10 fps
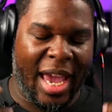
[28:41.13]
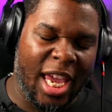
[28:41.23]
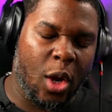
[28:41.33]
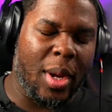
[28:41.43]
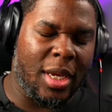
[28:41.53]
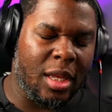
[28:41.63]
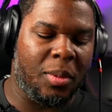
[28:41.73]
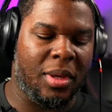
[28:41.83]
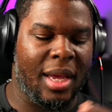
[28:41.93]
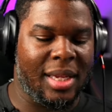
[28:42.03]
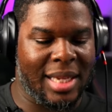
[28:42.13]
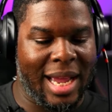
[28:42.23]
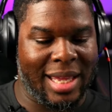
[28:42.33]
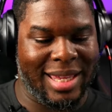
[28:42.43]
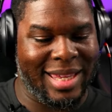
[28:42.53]
AoE
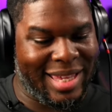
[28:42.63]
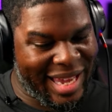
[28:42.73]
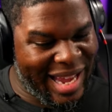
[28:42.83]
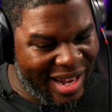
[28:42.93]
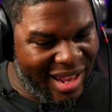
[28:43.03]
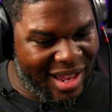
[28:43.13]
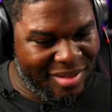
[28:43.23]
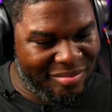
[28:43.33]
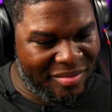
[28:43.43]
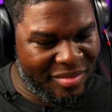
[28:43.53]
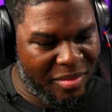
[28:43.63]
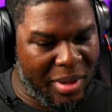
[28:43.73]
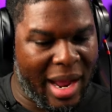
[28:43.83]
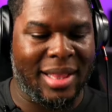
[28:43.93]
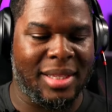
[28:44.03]
DPS, I get it,
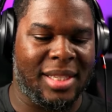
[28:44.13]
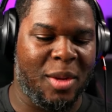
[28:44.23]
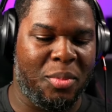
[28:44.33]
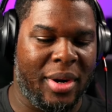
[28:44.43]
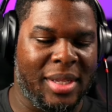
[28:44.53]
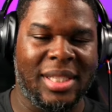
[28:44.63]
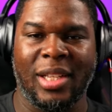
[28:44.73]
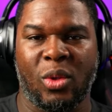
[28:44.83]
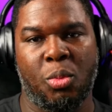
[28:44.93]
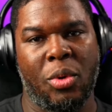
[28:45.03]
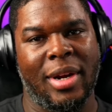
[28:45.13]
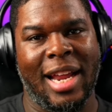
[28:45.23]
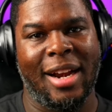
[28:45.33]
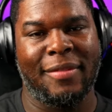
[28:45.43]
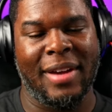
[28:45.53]
but at the same point, he's still a 3.9
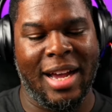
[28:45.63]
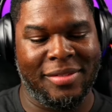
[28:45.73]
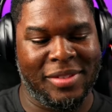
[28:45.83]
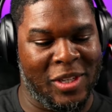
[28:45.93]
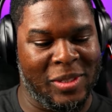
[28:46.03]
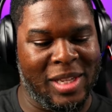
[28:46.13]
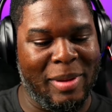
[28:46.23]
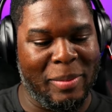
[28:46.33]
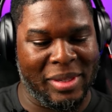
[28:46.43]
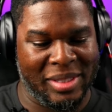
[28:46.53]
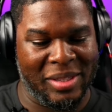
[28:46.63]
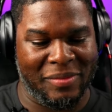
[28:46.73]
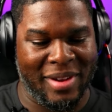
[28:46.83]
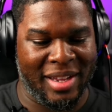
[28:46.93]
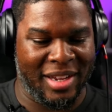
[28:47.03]
out of 5. So some people are
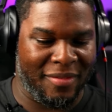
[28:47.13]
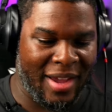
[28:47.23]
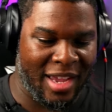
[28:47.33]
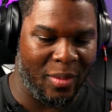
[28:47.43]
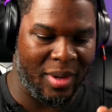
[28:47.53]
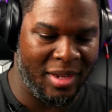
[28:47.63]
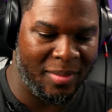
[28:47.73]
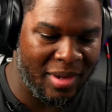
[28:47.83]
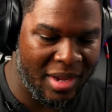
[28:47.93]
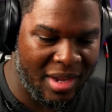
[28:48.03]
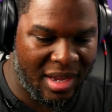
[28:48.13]
still finding good value in him.